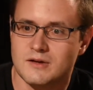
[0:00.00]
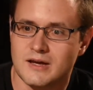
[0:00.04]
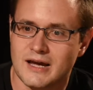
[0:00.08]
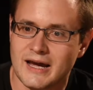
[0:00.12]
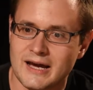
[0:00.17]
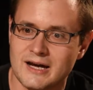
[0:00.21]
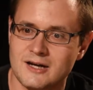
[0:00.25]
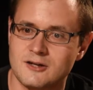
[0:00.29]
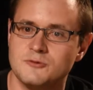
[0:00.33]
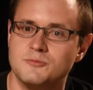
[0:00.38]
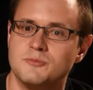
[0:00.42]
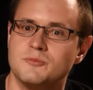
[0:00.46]

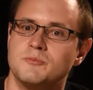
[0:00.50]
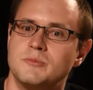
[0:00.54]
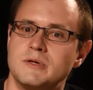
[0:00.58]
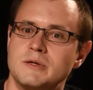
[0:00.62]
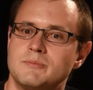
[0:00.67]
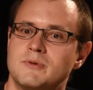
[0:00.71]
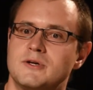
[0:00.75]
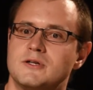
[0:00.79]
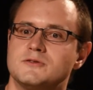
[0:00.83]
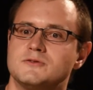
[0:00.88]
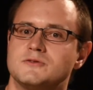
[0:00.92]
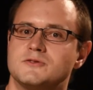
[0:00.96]
help
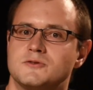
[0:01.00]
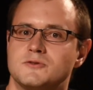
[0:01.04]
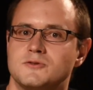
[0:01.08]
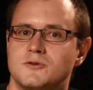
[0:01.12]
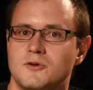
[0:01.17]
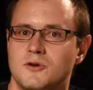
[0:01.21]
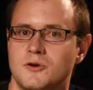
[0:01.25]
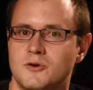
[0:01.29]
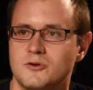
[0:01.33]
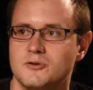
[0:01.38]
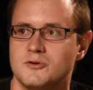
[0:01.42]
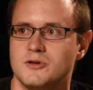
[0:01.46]
people to
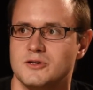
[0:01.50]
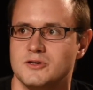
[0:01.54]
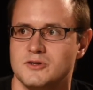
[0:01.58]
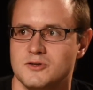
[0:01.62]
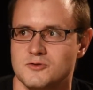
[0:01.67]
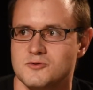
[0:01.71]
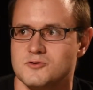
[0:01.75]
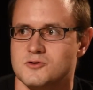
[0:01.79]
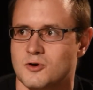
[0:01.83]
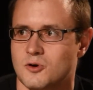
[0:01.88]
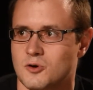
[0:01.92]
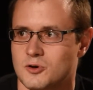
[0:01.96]
learn and
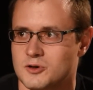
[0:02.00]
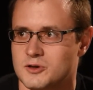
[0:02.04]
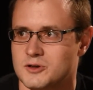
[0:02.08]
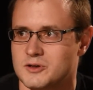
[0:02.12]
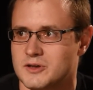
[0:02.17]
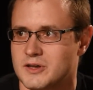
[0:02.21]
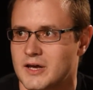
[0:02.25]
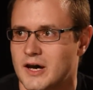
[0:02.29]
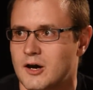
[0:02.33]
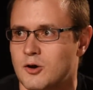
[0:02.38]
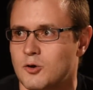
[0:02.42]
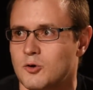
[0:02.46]
use
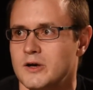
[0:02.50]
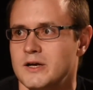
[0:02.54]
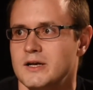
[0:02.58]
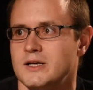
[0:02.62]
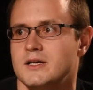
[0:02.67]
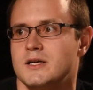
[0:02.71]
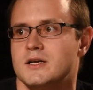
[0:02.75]
Kotlin now,